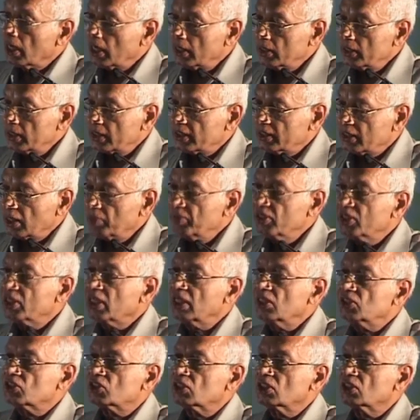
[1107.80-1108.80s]
in the
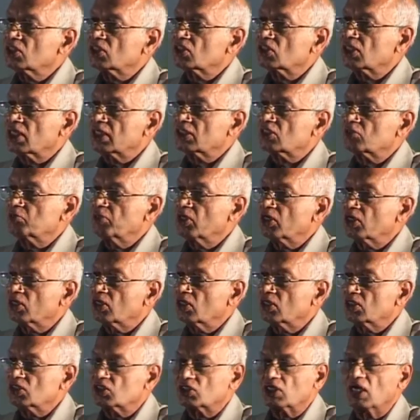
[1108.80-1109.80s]
chemically synthesized
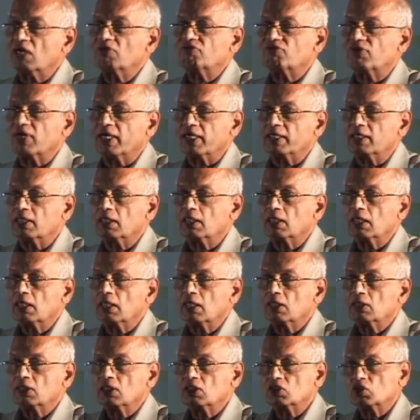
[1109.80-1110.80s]
mercury sulfide,
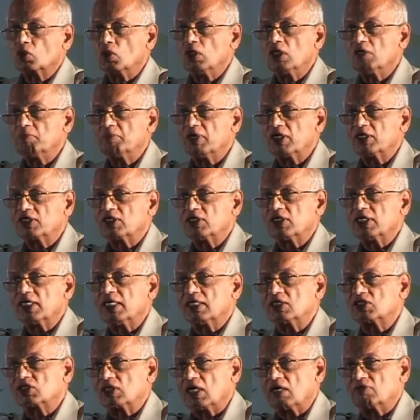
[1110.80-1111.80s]
there is only
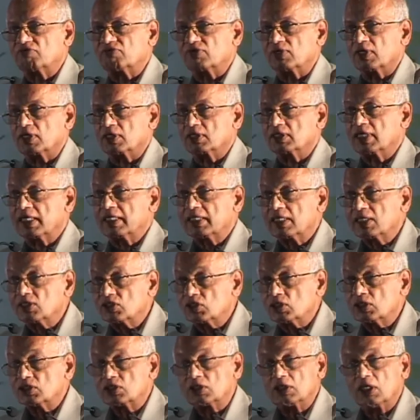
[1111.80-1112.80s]
mercury and sulfur that
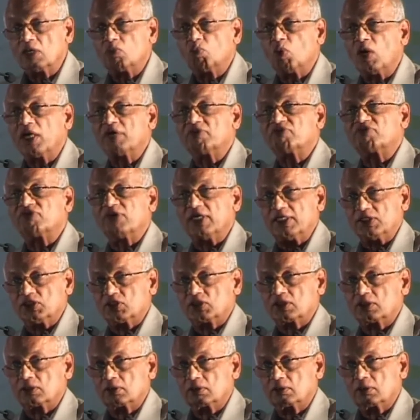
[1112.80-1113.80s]
exists in one
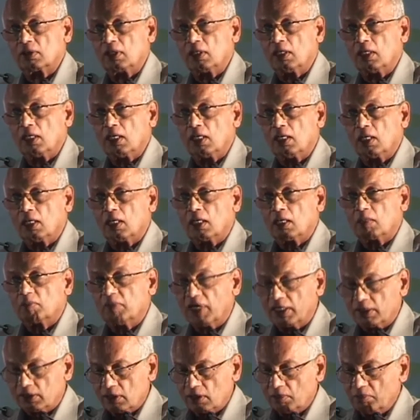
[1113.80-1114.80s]
phase.
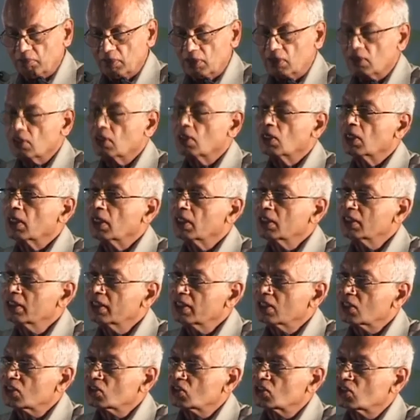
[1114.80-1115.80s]
But in
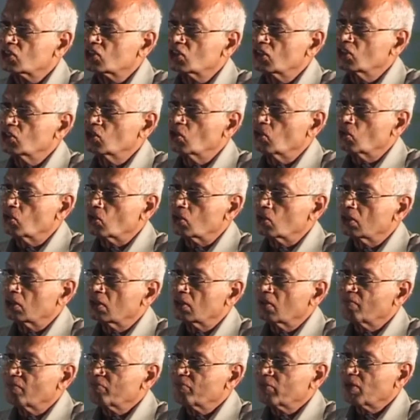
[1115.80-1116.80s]
the Rasa Sindhu,
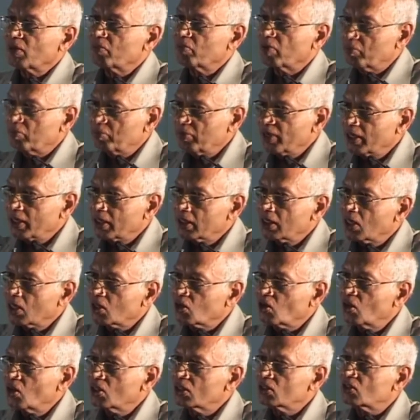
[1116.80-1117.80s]
prepared
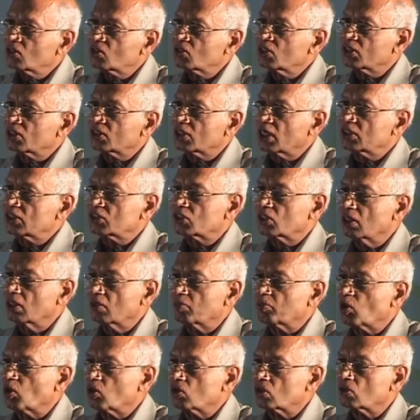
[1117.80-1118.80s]
according to the
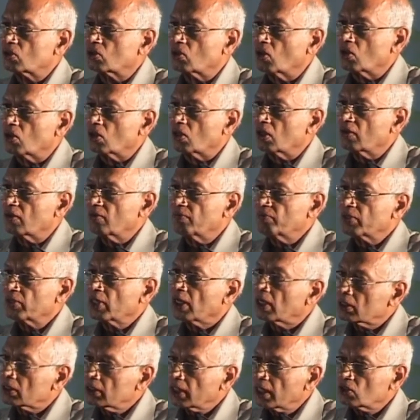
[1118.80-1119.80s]
traditional protocol,
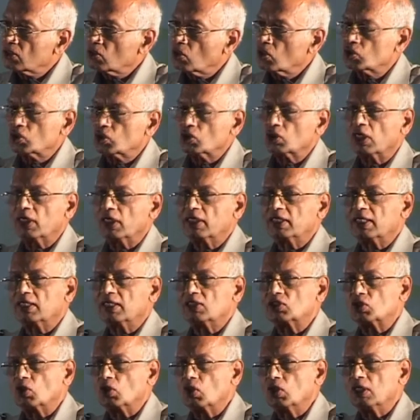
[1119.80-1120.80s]
that also
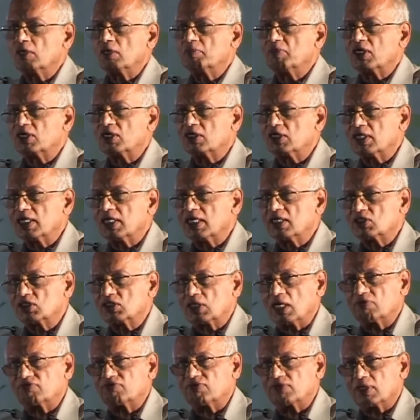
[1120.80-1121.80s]
contains only mercury and
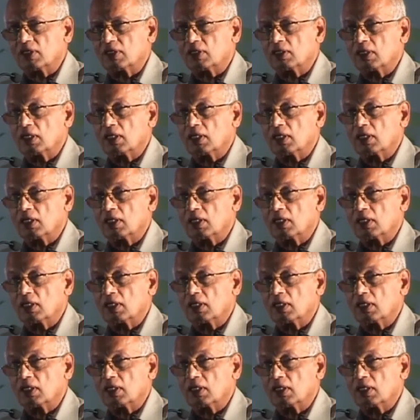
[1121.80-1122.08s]
sulfur,